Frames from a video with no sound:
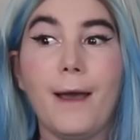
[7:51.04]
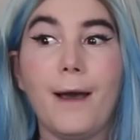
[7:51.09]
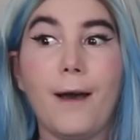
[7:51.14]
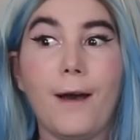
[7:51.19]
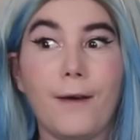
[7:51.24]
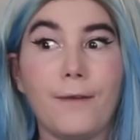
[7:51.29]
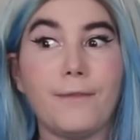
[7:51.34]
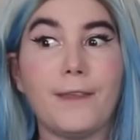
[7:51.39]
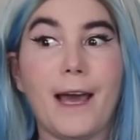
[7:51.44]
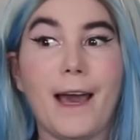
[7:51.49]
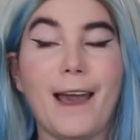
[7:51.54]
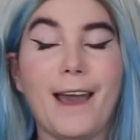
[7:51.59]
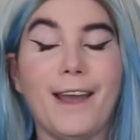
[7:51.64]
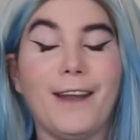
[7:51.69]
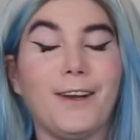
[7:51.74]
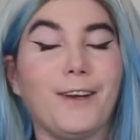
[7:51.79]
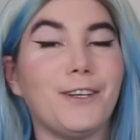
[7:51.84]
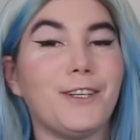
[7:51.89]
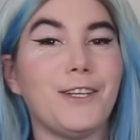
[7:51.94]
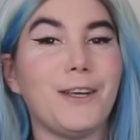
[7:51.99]
of that
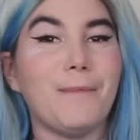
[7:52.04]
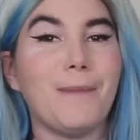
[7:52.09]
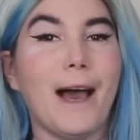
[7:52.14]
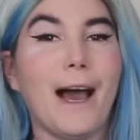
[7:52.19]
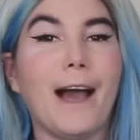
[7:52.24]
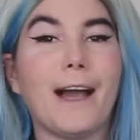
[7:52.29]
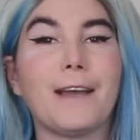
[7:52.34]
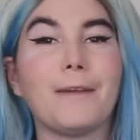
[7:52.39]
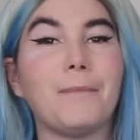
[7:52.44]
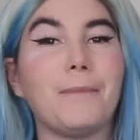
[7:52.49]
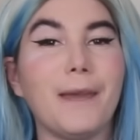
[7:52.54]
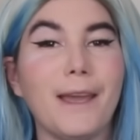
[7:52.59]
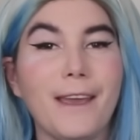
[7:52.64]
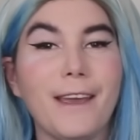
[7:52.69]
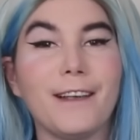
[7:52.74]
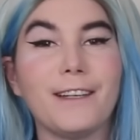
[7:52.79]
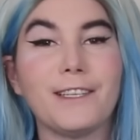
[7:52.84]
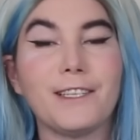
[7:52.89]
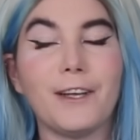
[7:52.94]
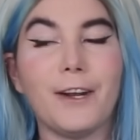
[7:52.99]
energy back,
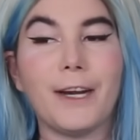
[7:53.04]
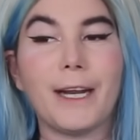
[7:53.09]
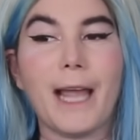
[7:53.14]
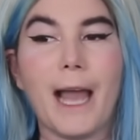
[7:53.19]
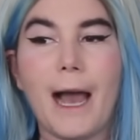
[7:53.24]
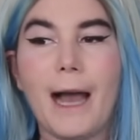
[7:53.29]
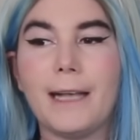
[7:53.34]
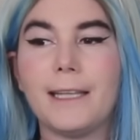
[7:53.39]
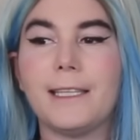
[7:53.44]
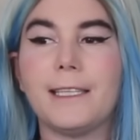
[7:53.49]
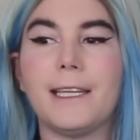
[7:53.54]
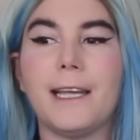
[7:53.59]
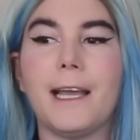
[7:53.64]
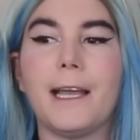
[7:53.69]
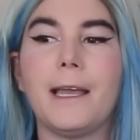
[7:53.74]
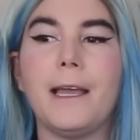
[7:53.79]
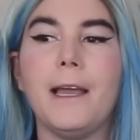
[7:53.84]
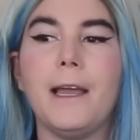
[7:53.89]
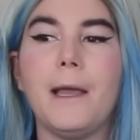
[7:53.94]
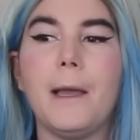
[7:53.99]
being
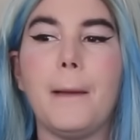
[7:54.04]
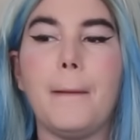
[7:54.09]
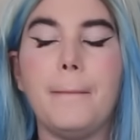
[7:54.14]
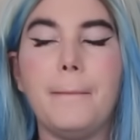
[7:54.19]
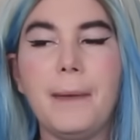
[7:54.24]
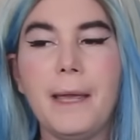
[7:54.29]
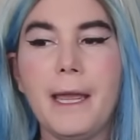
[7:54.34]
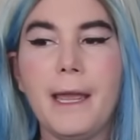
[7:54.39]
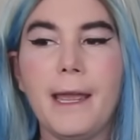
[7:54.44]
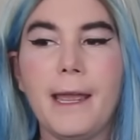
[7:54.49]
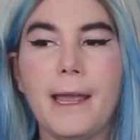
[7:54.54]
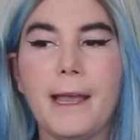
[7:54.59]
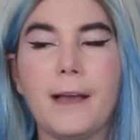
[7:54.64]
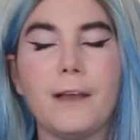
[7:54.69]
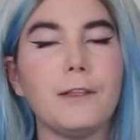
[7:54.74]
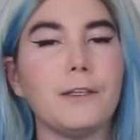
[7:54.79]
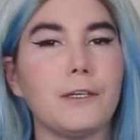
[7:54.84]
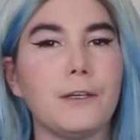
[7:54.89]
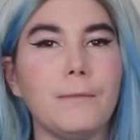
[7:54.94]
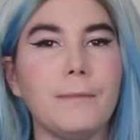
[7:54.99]
sarcastic, being
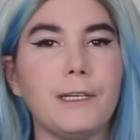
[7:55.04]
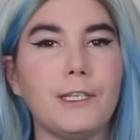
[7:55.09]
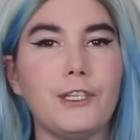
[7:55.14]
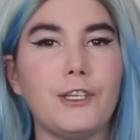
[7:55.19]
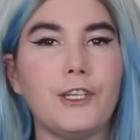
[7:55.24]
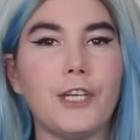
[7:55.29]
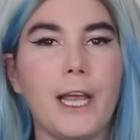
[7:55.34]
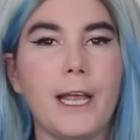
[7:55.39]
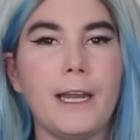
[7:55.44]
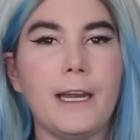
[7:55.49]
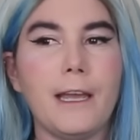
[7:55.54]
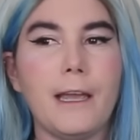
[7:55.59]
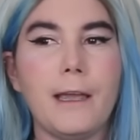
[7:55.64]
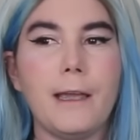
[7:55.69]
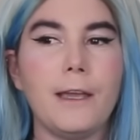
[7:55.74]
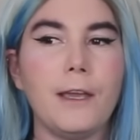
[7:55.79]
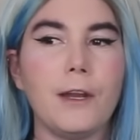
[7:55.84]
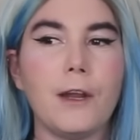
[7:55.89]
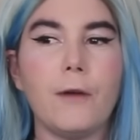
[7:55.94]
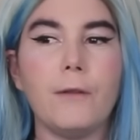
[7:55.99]
a little bit shady,
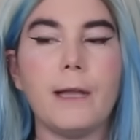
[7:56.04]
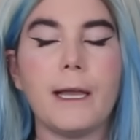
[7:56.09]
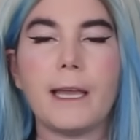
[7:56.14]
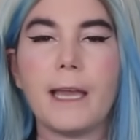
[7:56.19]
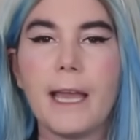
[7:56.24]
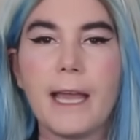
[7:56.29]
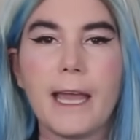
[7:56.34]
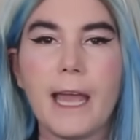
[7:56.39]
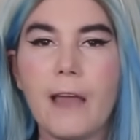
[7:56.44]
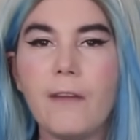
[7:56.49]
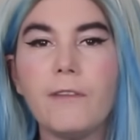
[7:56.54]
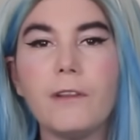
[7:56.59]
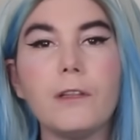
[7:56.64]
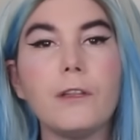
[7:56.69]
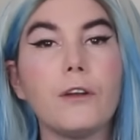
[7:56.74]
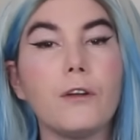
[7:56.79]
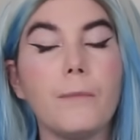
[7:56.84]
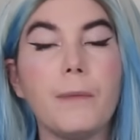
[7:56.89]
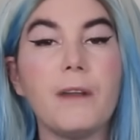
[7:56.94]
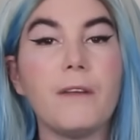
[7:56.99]
you know, like it gave a
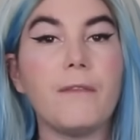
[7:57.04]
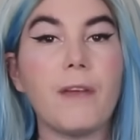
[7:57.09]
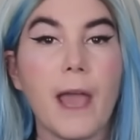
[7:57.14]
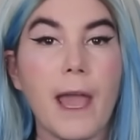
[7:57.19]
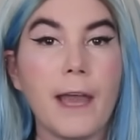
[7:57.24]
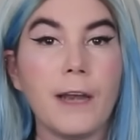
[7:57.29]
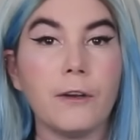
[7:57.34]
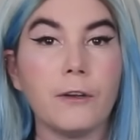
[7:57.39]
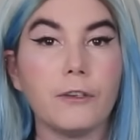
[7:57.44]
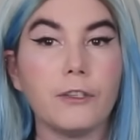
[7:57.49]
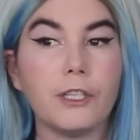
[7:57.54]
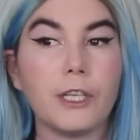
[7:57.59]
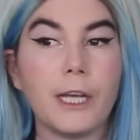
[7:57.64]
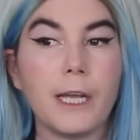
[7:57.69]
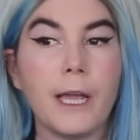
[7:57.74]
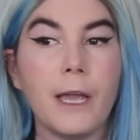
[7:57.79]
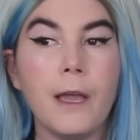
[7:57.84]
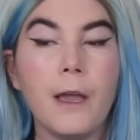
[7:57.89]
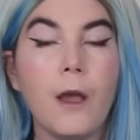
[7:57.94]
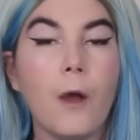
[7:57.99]
little bit of
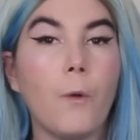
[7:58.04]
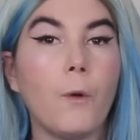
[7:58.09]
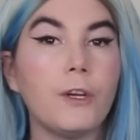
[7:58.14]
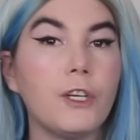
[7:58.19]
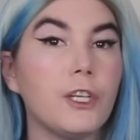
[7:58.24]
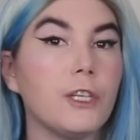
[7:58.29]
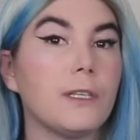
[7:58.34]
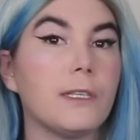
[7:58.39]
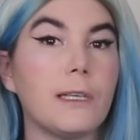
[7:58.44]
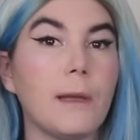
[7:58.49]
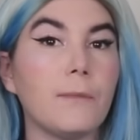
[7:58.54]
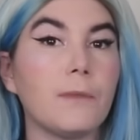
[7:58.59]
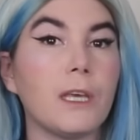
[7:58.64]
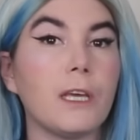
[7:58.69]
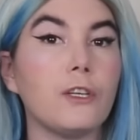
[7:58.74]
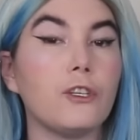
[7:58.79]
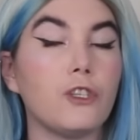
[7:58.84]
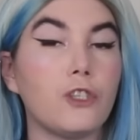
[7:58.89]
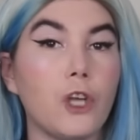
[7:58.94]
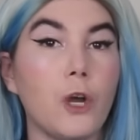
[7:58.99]
energy, which is
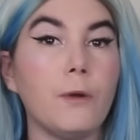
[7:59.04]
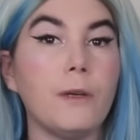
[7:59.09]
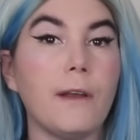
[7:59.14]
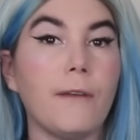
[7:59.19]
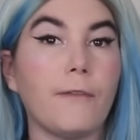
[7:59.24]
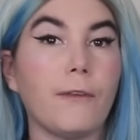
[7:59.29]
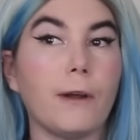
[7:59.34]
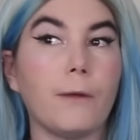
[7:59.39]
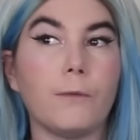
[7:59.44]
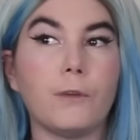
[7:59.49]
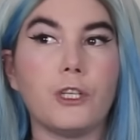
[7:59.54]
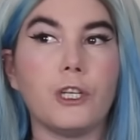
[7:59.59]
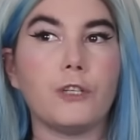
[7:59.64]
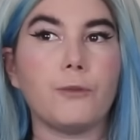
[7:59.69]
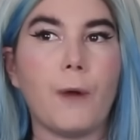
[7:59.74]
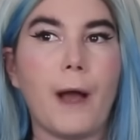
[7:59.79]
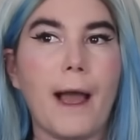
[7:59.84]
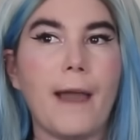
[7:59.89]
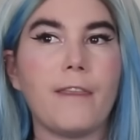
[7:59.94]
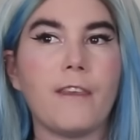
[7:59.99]
something so different, which
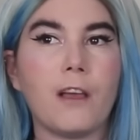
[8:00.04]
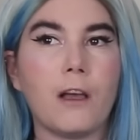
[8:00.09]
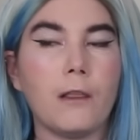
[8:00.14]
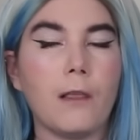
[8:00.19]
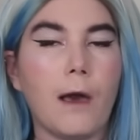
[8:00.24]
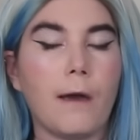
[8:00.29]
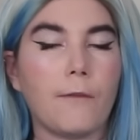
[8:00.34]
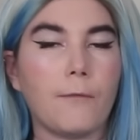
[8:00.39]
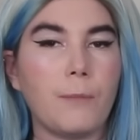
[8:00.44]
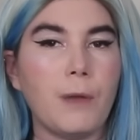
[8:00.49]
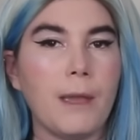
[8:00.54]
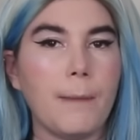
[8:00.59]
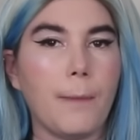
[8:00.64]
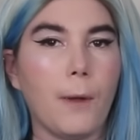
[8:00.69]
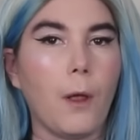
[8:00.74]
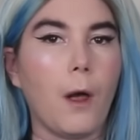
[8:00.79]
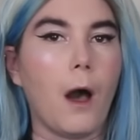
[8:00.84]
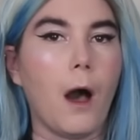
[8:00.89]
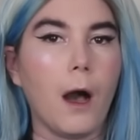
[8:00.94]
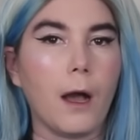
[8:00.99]
is why I think a lot of
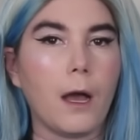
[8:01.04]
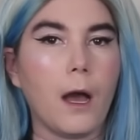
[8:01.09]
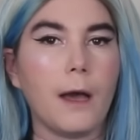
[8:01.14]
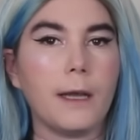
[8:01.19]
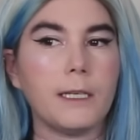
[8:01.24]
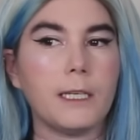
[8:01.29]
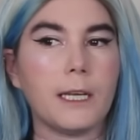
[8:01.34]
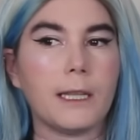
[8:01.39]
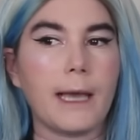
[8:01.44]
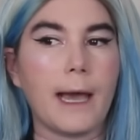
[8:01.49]
people hung on to